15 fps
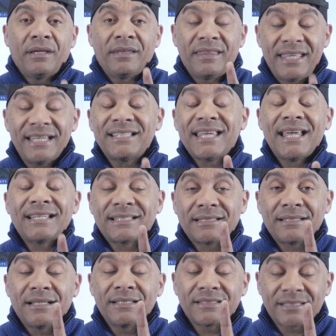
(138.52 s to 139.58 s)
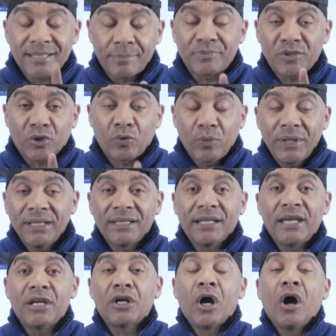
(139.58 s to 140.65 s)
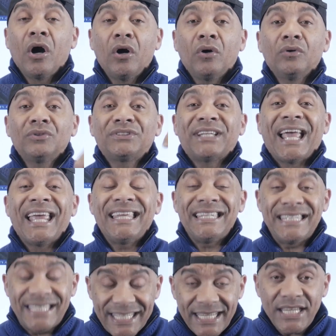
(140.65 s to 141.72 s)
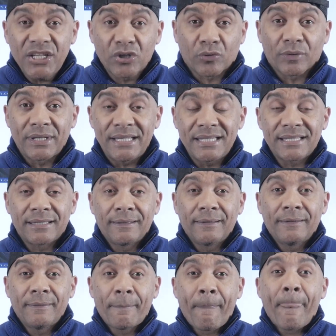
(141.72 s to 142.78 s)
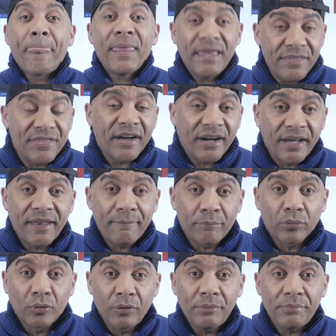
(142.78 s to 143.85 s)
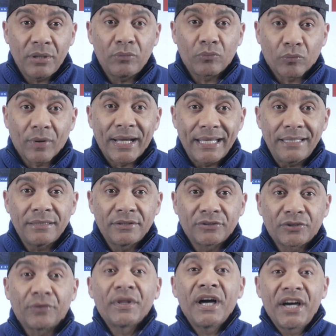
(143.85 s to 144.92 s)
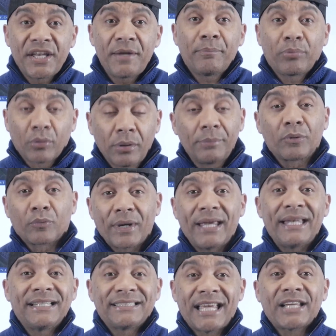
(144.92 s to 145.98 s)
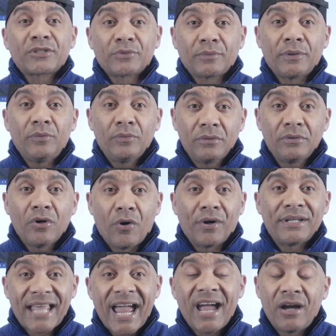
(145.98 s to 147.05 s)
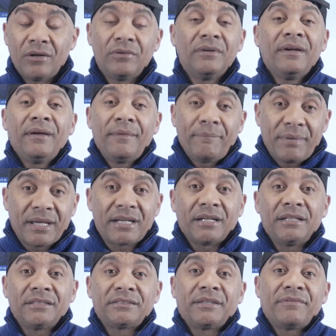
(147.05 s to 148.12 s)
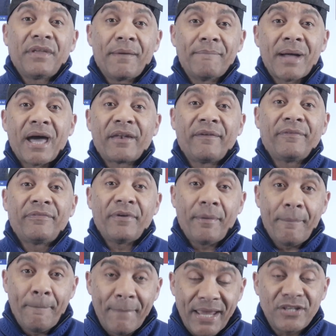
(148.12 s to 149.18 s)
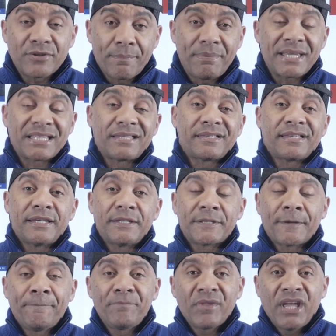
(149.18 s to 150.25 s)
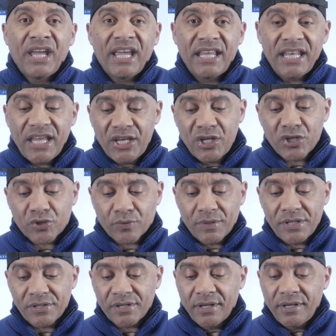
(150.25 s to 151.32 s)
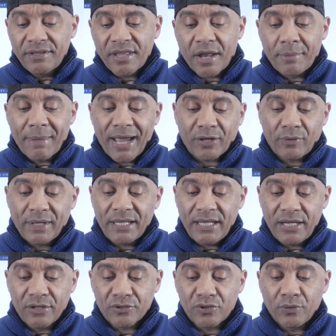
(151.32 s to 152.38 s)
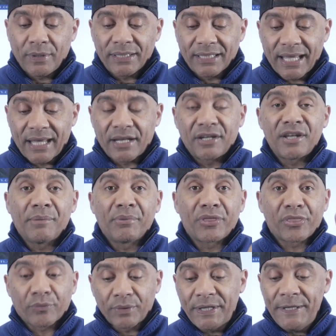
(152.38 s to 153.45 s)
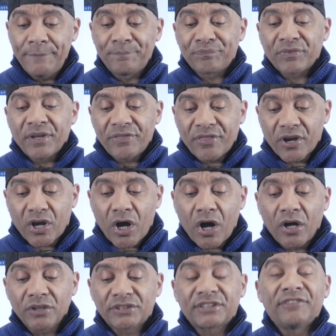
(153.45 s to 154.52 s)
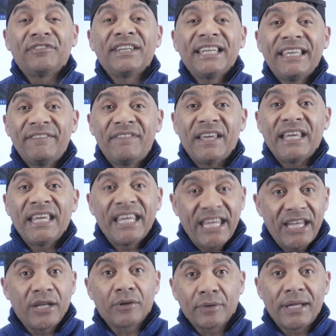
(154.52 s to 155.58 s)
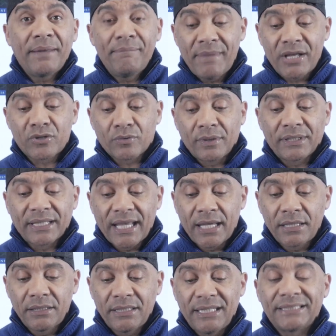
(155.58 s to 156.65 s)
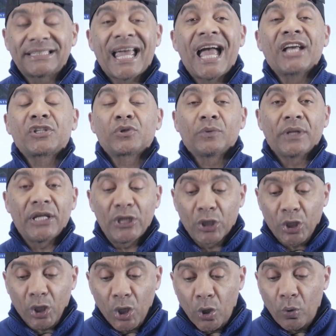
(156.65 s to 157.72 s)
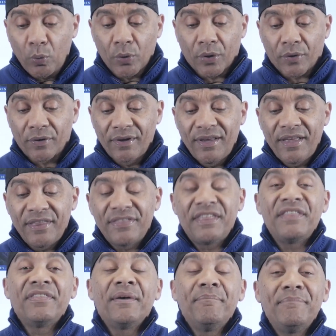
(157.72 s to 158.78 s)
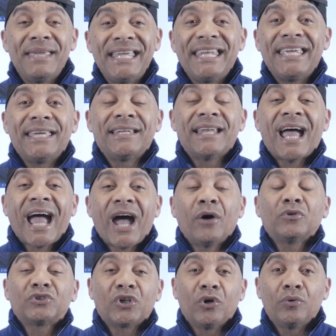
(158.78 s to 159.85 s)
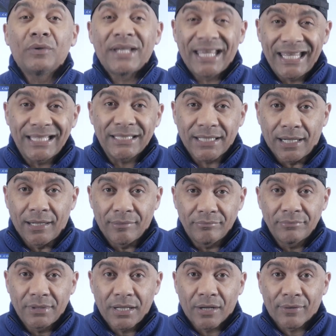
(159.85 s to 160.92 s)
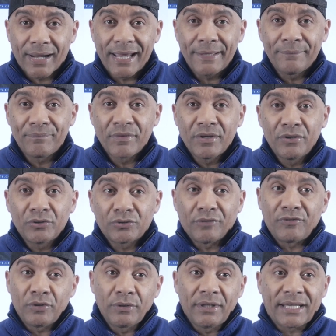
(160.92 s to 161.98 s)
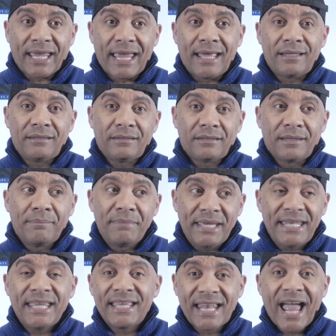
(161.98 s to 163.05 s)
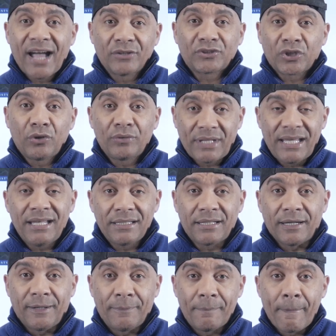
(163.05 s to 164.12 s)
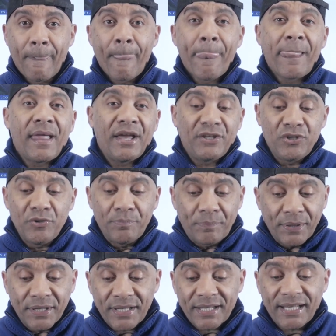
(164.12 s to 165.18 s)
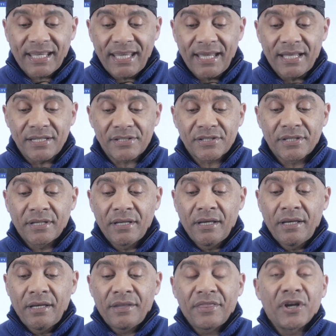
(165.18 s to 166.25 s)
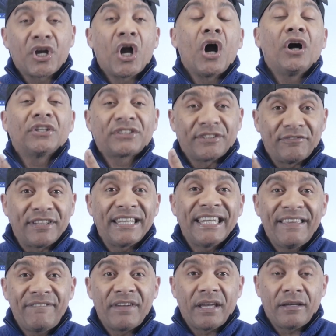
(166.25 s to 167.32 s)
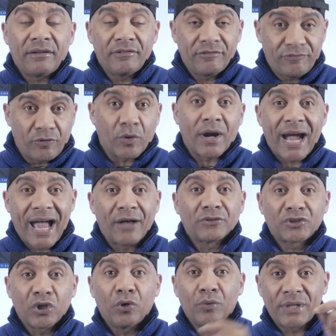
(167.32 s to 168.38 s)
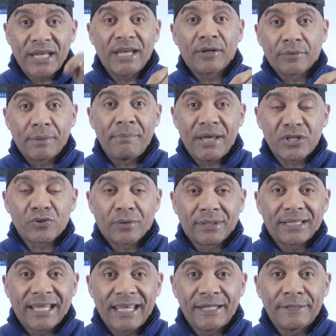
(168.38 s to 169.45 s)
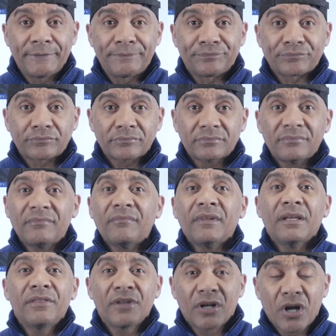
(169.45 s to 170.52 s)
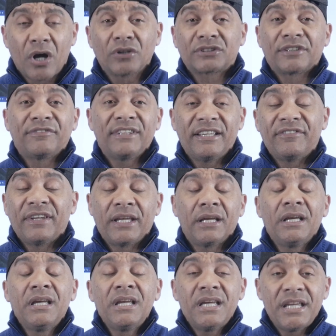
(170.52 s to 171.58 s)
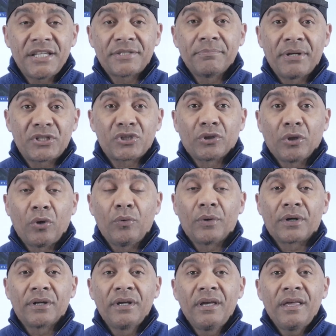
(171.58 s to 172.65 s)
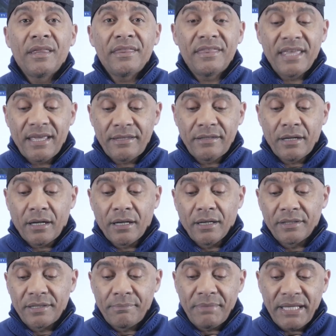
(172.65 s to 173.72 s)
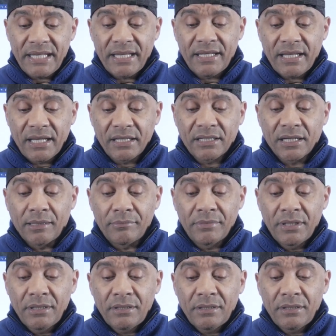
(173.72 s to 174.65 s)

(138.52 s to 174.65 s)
This has subsequently caused a decrease in the unemployment rate. So the unemployment rate has actually gone down because of the amount of major businesses and industries that are migrating here to Atlanta. Number three, the cost of living here in Metro Atlanta is actually lower than the median household income. All right. So if you look at the median household income and you put it against the cost of living for a household here in Metro Atlanta, the cost of living is much lower than the median income.